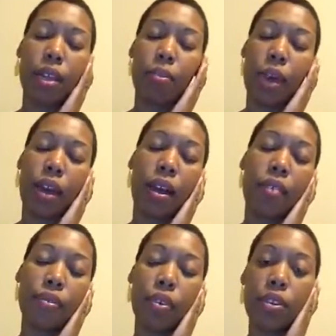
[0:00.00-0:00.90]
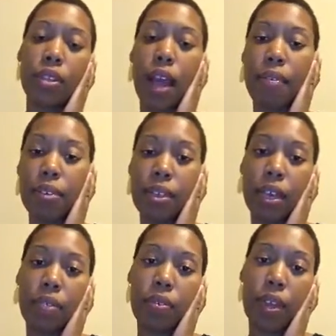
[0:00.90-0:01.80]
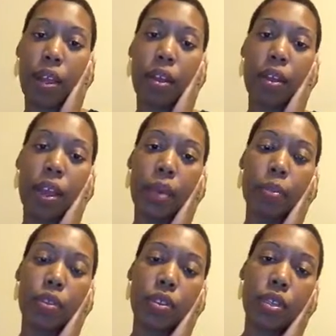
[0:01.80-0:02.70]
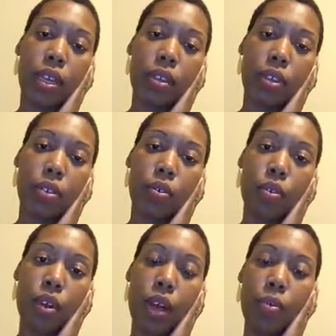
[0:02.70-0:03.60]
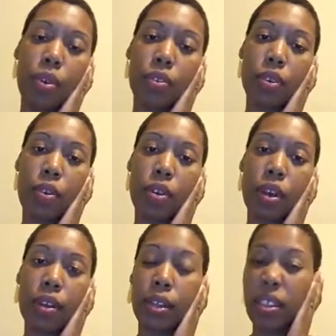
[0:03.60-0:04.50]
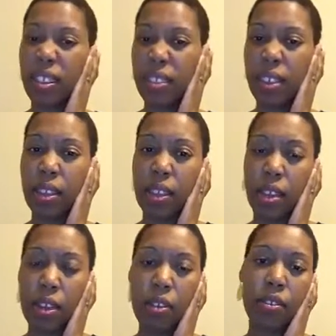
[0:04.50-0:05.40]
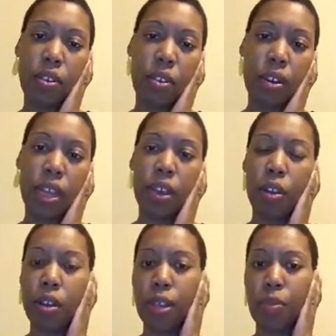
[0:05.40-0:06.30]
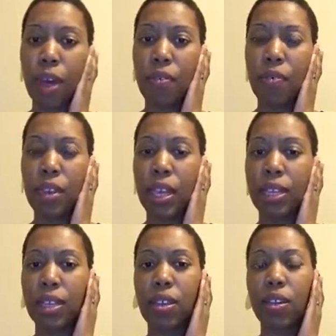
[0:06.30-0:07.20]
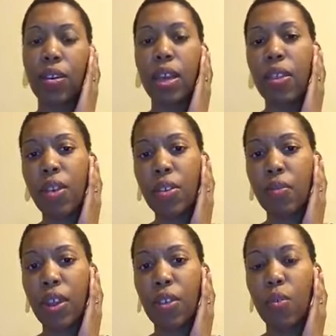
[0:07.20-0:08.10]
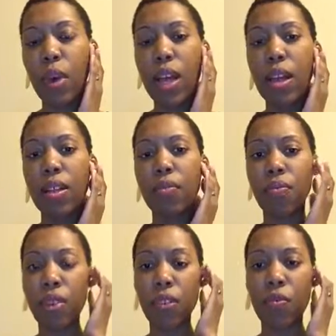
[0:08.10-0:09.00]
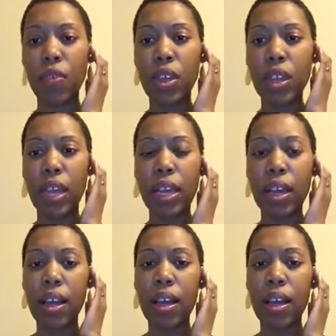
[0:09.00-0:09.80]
They might, of course, obviously, if they are able to tell you what's going on, they're going to say their ear is hurting, or they might feel like they're not hearing very well, just feel like